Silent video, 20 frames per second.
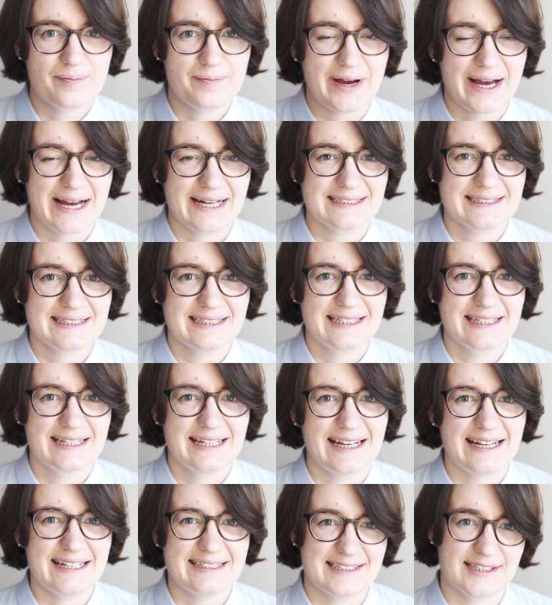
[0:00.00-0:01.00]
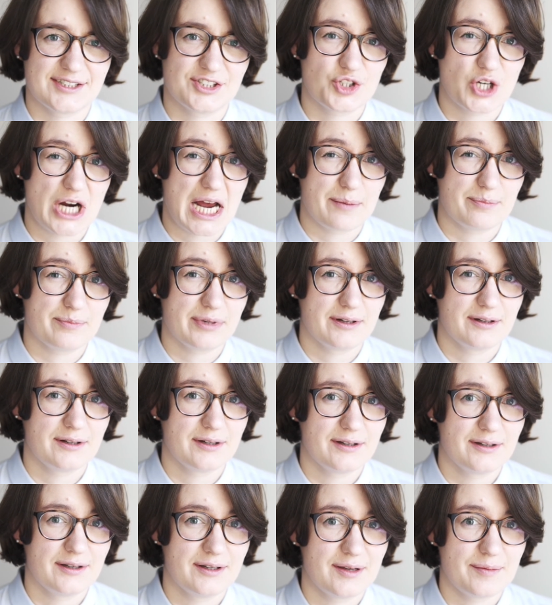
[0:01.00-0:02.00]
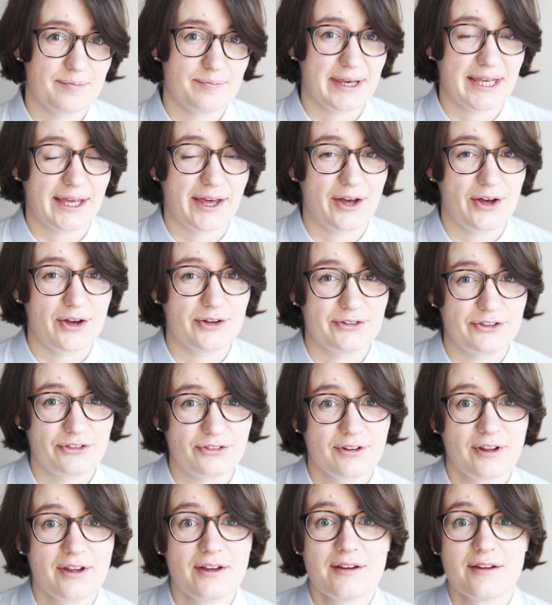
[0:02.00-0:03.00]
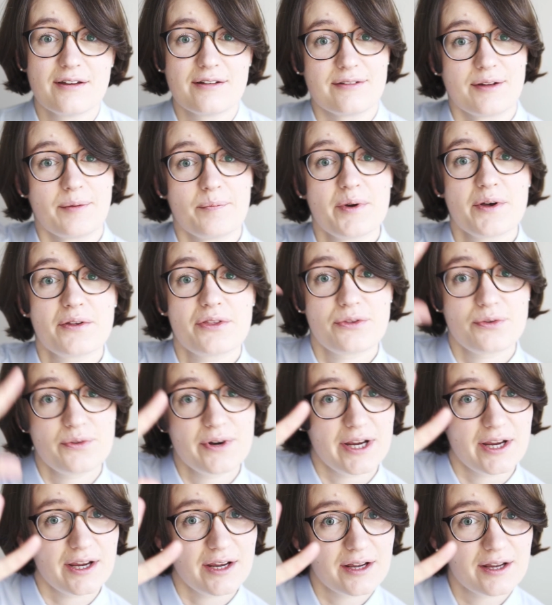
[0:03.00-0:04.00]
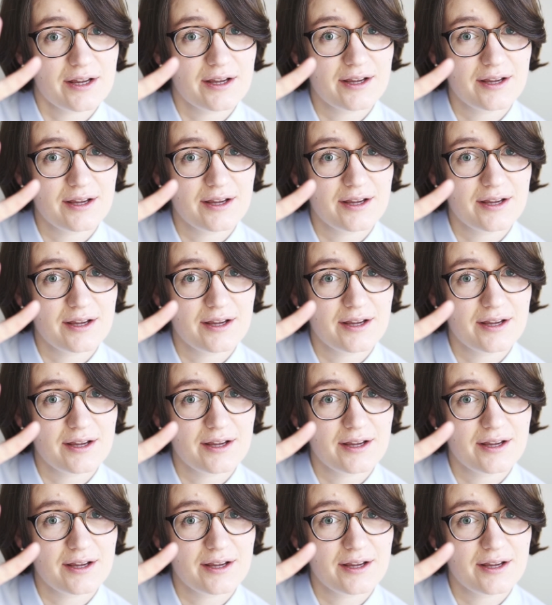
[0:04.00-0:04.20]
But it's a trap, because number three,